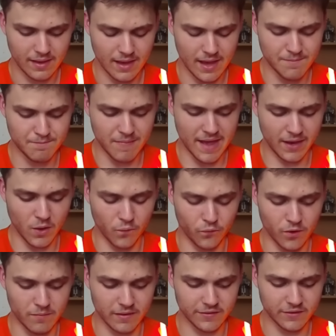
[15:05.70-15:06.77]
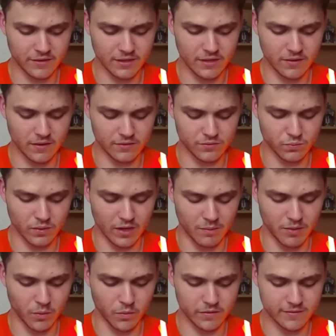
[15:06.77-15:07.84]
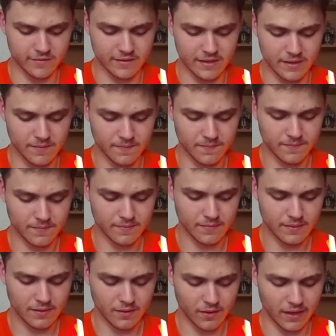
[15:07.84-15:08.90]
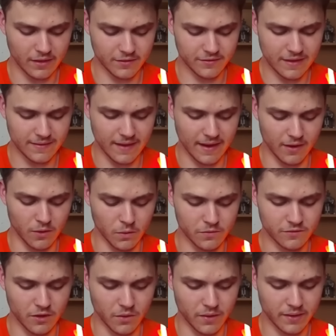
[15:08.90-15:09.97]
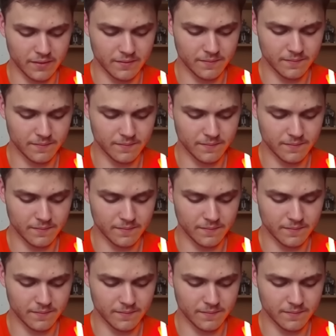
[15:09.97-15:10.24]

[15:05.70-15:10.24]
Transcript: I might go for a Musketeer as well, but we'll see. Okay, I'll just get the arrows going.